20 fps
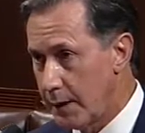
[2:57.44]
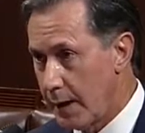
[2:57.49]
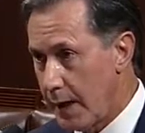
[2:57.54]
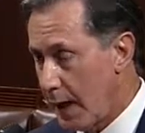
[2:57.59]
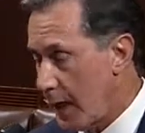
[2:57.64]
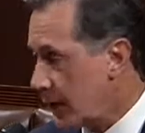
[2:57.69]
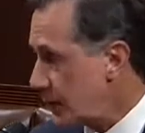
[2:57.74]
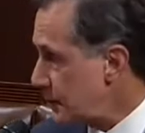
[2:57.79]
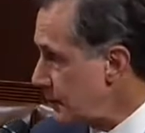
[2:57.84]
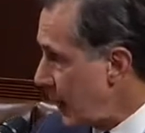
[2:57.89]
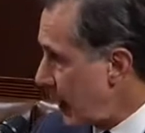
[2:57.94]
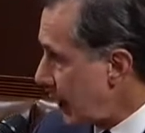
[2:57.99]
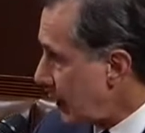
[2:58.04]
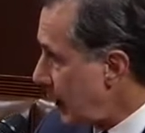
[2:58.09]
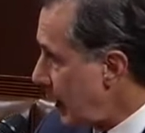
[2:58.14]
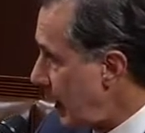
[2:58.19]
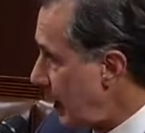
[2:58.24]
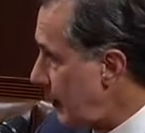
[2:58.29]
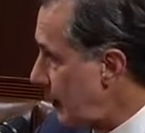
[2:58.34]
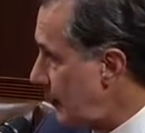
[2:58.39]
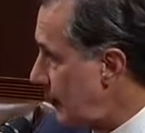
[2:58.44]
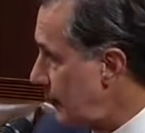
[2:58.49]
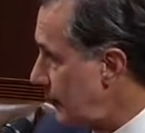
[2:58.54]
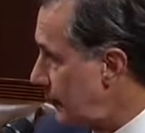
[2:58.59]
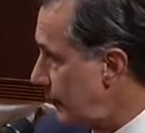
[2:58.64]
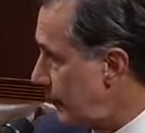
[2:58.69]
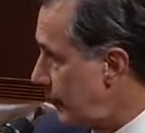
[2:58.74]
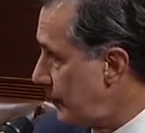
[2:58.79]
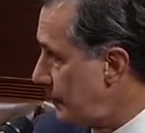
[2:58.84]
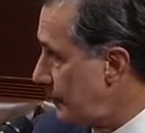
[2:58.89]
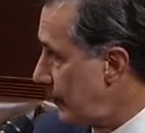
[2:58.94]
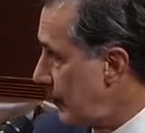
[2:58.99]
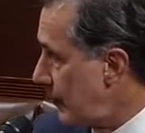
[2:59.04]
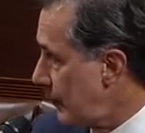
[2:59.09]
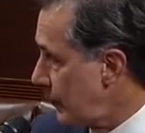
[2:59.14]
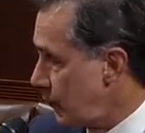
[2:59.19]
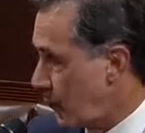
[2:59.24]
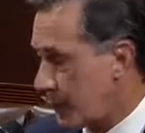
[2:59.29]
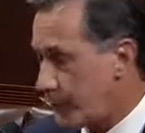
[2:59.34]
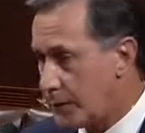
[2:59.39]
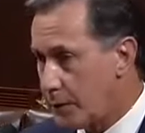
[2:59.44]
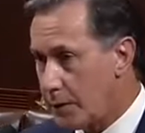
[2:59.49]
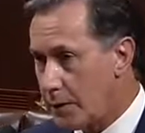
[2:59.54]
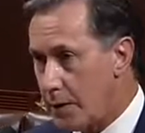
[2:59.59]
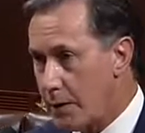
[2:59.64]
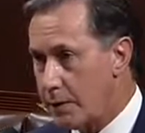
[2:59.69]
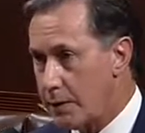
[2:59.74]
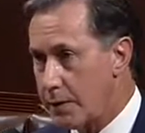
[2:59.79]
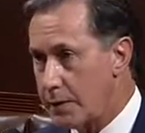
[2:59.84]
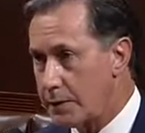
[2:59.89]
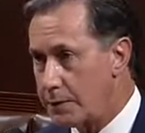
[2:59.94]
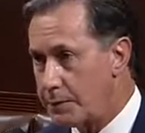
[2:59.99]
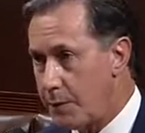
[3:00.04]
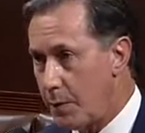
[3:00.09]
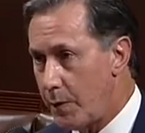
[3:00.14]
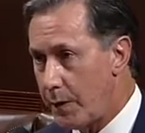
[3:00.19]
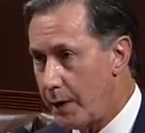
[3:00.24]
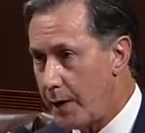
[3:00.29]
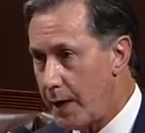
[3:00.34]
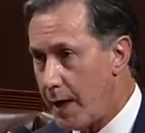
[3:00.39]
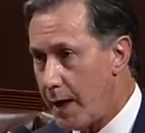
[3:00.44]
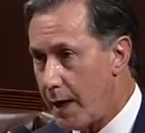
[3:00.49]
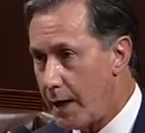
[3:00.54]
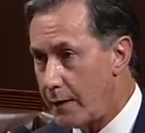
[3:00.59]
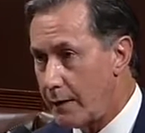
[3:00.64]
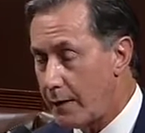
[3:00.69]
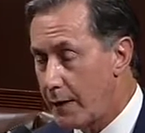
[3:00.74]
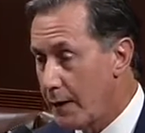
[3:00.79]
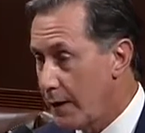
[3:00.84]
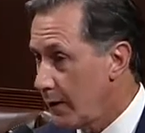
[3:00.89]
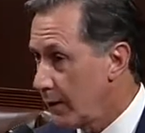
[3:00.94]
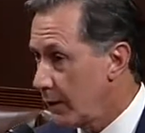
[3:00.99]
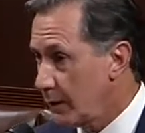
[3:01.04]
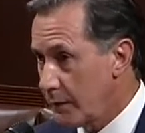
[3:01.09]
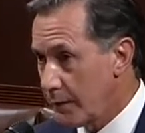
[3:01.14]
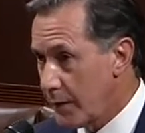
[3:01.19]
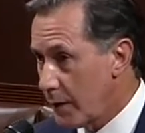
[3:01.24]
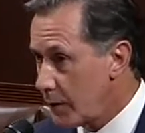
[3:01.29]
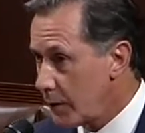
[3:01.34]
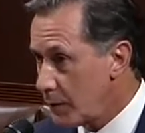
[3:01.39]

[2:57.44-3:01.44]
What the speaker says: As my colleague from North Dakota has pointed out, there